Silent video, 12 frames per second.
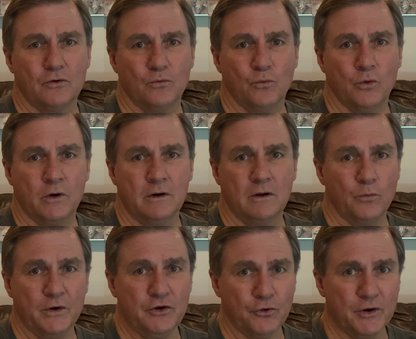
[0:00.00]

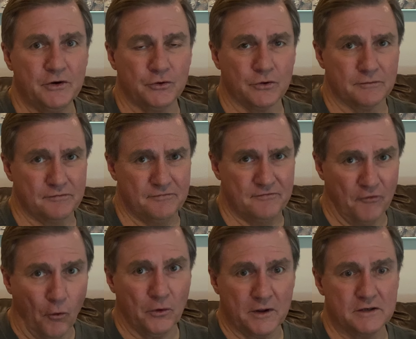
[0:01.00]
When you're in your
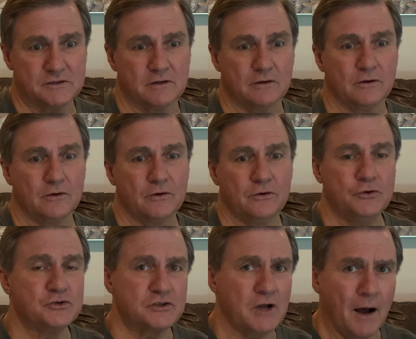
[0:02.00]
40s, you
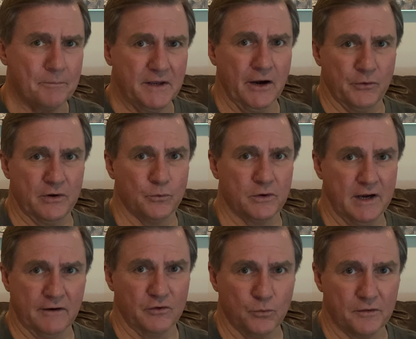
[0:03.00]
stop caring what
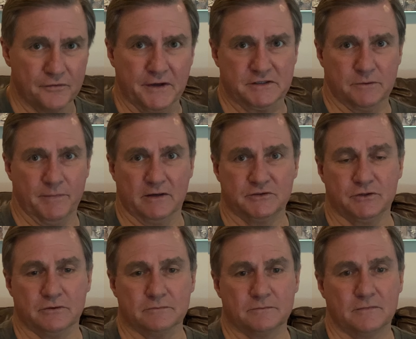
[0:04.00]
everyone thinks about
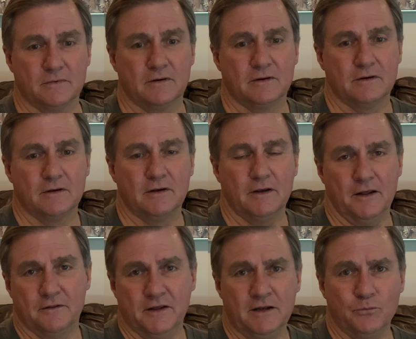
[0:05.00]
you.
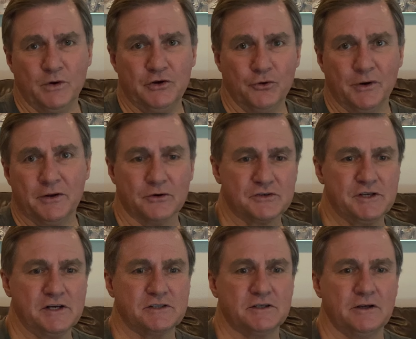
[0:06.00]
And then when you're in your
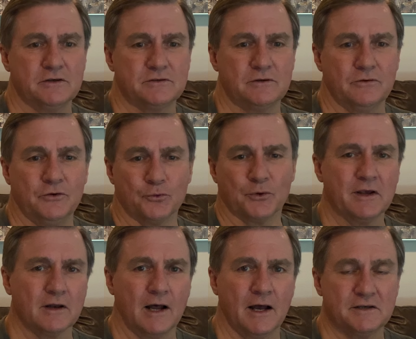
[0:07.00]
60s, you
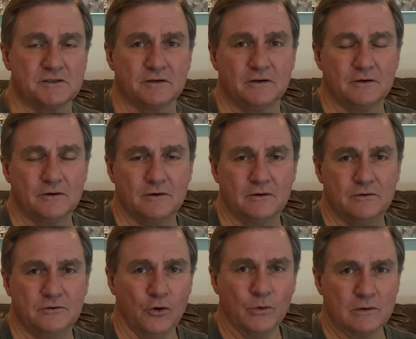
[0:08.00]
realize
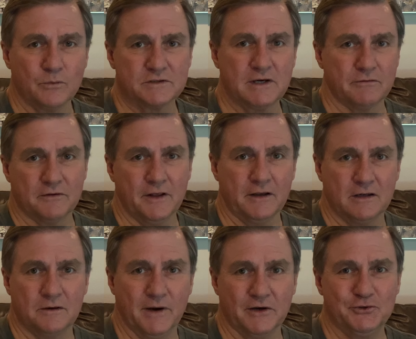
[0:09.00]
no one was ever thinking
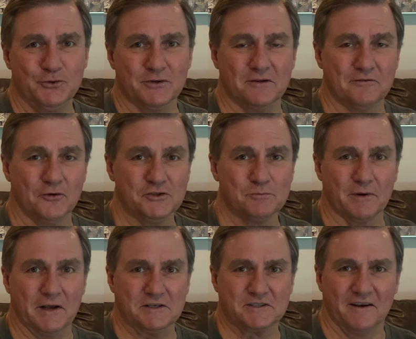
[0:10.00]
about you in the first
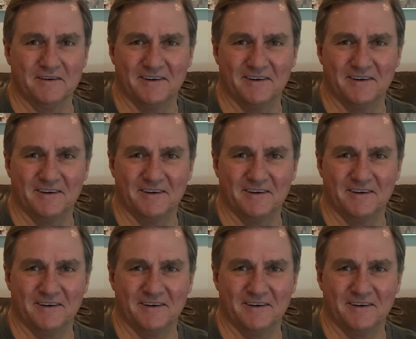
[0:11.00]
place.